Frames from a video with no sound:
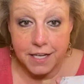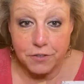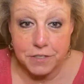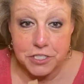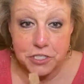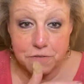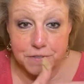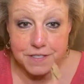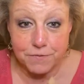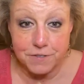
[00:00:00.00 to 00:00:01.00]
And you can
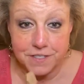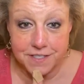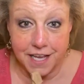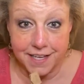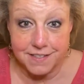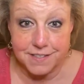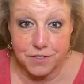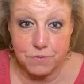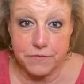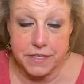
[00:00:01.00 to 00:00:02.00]
choose different designs
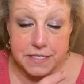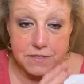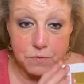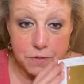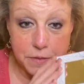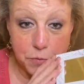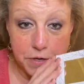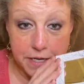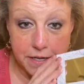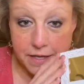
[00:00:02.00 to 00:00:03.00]
too of these. They're really
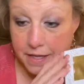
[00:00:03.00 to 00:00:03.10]
pretty.